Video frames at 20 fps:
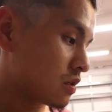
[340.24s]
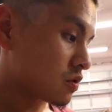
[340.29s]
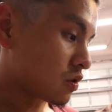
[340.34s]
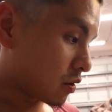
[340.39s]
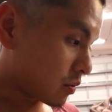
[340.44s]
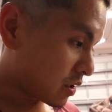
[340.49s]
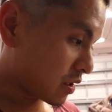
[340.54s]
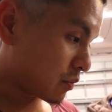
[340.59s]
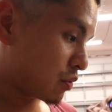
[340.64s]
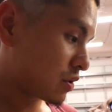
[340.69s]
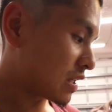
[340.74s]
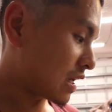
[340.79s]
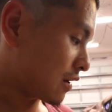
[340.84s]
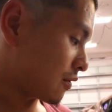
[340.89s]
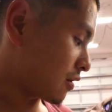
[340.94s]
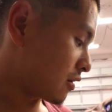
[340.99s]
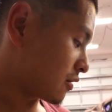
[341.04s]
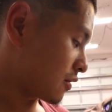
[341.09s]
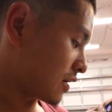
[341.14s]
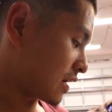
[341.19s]
So I'm going to put that
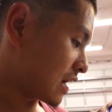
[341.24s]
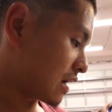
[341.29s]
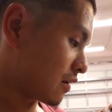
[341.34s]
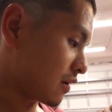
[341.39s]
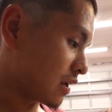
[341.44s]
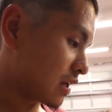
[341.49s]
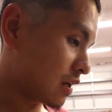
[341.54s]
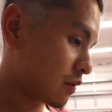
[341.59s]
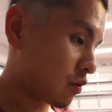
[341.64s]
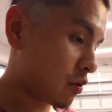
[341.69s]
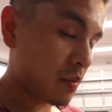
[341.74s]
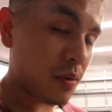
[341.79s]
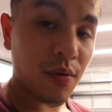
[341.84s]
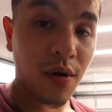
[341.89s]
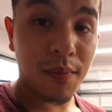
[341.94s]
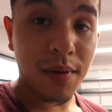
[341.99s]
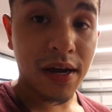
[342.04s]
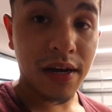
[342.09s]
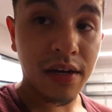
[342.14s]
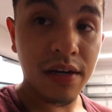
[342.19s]
on right now, and then we'll be
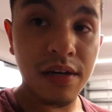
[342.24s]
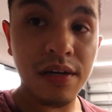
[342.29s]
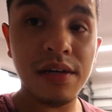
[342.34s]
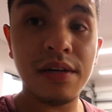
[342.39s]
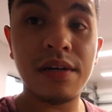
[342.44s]
right back.